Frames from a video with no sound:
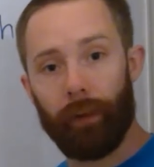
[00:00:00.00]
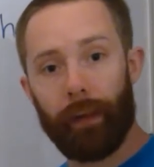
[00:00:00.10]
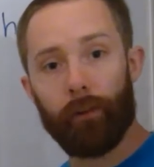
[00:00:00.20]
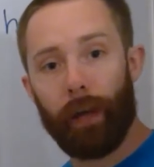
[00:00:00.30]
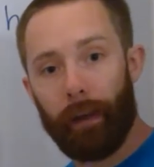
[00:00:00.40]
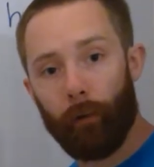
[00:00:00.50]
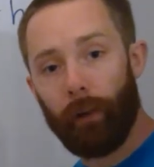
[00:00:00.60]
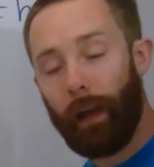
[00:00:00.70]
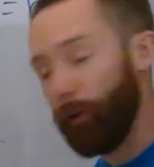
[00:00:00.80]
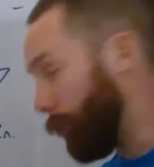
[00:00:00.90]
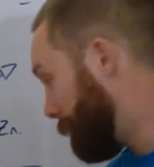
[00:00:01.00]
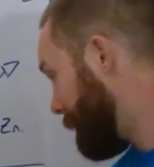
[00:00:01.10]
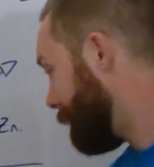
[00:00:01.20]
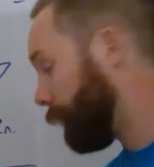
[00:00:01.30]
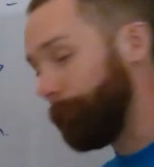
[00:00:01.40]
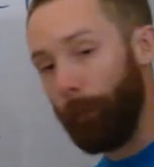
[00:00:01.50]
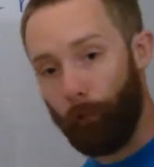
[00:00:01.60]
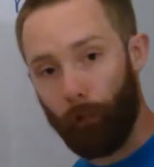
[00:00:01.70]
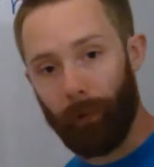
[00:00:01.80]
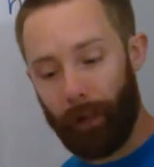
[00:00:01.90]
Okay, you can or cannot emit these
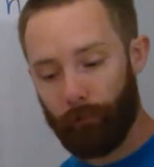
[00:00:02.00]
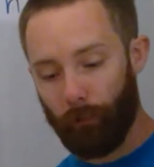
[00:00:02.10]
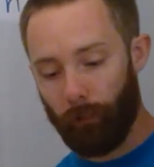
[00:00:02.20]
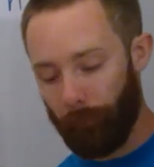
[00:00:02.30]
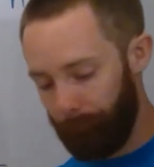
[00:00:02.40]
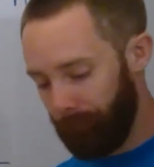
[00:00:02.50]
photoelectrons.